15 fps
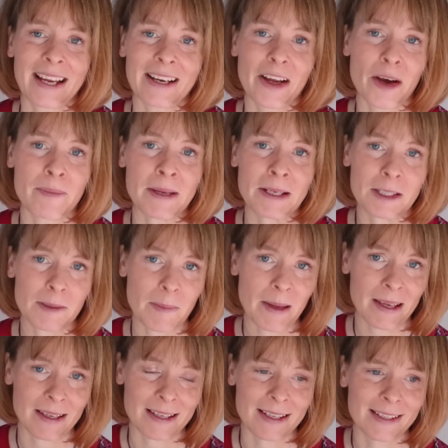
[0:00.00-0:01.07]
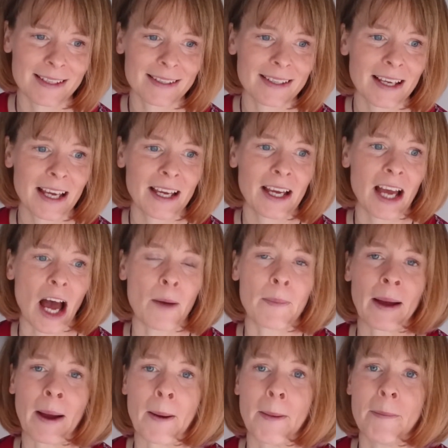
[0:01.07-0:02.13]
and coming to peace
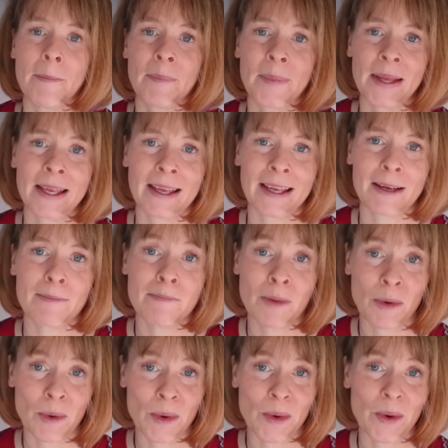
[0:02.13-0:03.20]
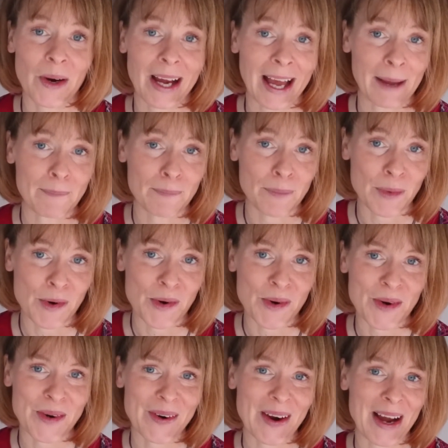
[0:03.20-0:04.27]
about being more and
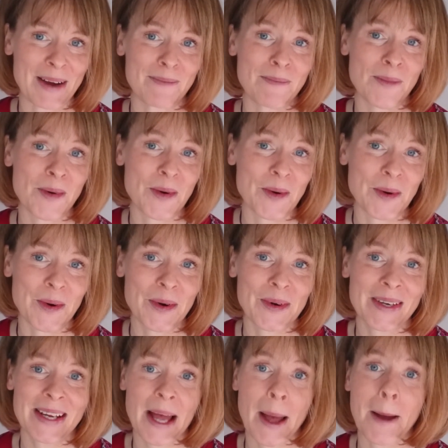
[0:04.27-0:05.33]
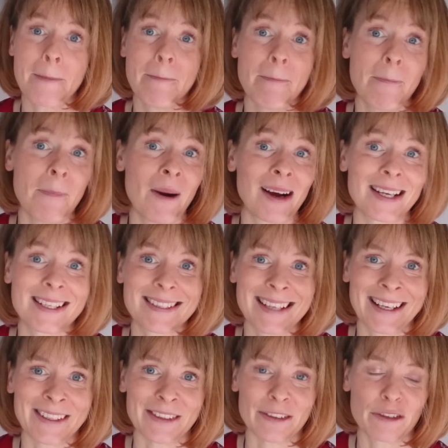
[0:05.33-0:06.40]
more and more
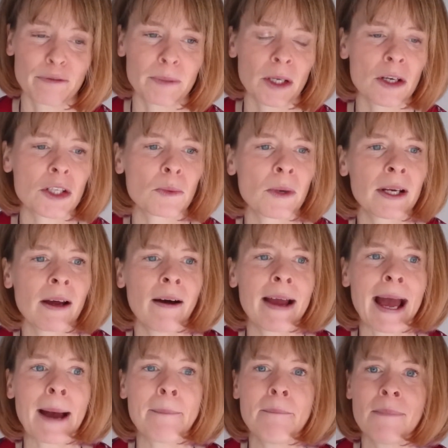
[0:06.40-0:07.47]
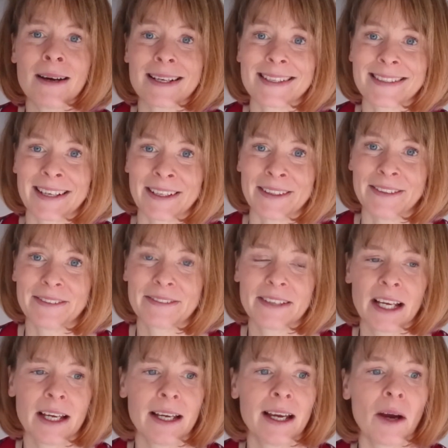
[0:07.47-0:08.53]
myself. Because when I am myself,
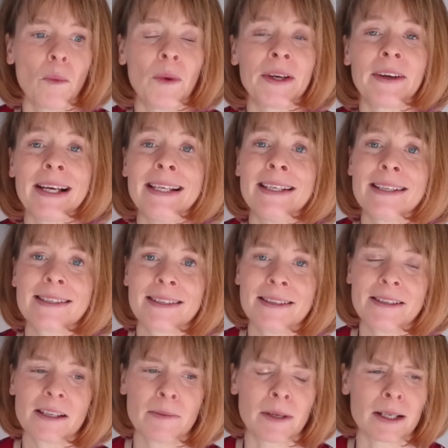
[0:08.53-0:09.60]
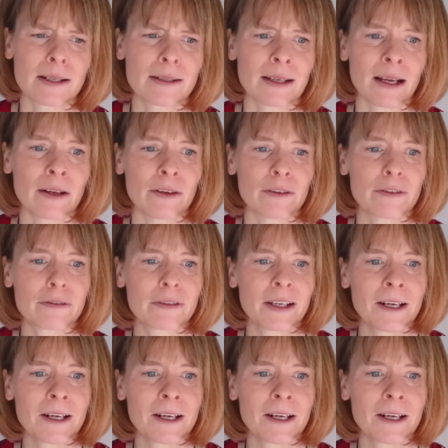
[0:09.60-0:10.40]
when I listen to myself,